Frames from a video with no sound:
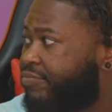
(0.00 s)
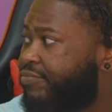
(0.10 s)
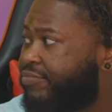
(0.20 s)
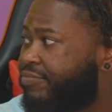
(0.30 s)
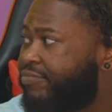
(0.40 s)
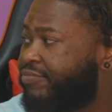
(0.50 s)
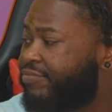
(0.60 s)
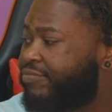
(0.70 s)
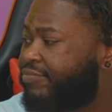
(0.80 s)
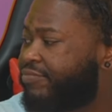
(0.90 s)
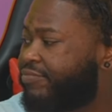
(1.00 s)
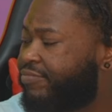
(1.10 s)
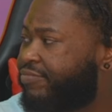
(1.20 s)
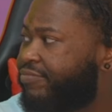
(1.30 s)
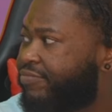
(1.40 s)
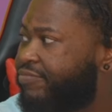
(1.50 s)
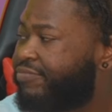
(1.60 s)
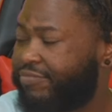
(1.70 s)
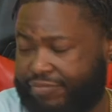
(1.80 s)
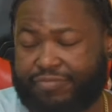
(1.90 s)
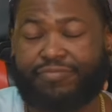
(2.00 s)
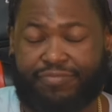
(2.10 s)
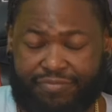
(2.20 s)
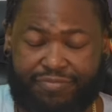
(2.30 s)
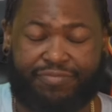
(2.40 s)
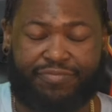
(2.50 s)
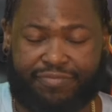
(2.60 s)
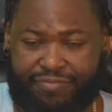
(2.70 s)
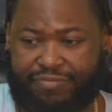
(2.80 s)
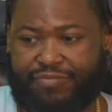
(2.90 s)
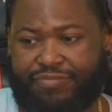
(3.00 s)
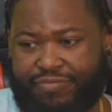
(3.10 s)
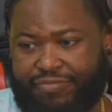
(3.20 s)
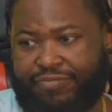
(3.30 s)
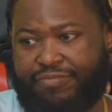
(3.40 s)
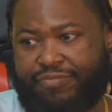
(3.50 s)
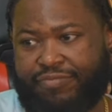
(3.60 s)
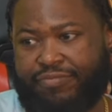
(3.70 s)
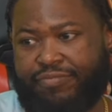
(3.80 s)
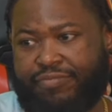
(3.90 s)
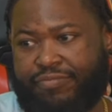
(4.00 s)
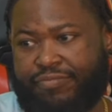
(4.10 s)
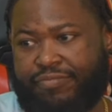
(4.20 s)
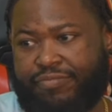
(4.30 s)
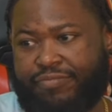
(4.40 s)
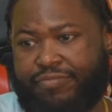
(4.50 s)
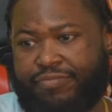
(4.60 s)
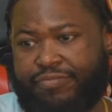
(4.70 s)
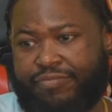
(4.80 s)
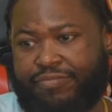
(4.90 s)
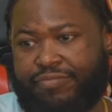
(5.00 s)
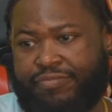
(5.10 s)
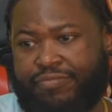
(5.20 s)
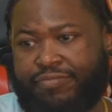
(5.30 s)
[no speech]